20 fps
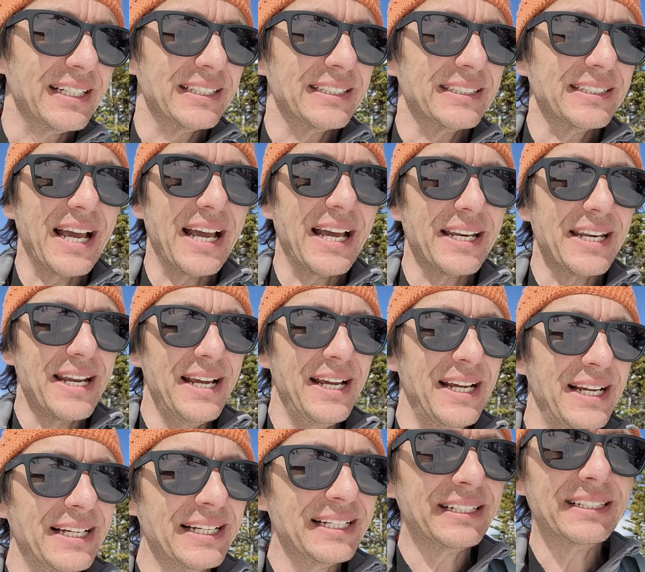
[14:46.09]
then
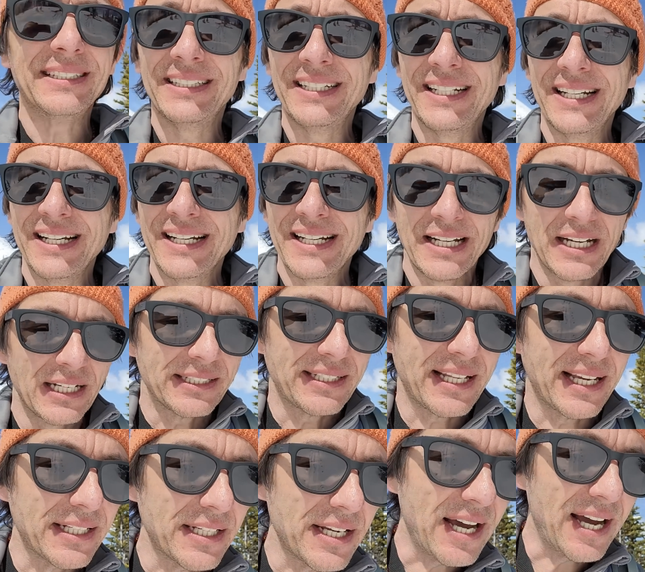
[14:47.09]

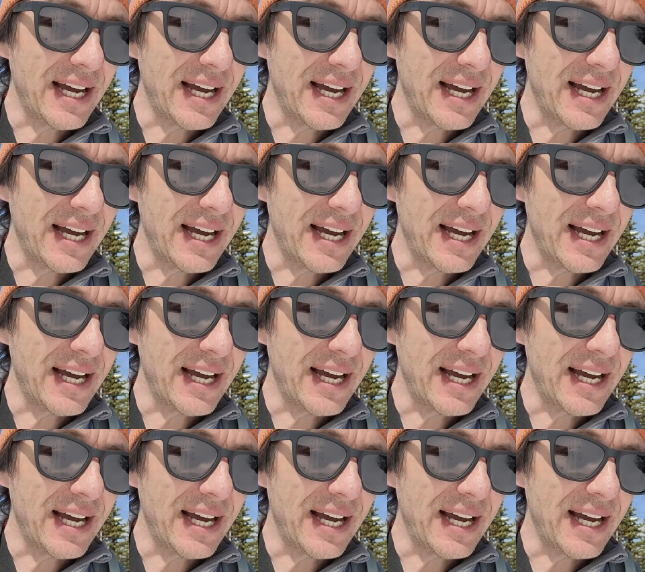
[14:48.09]
then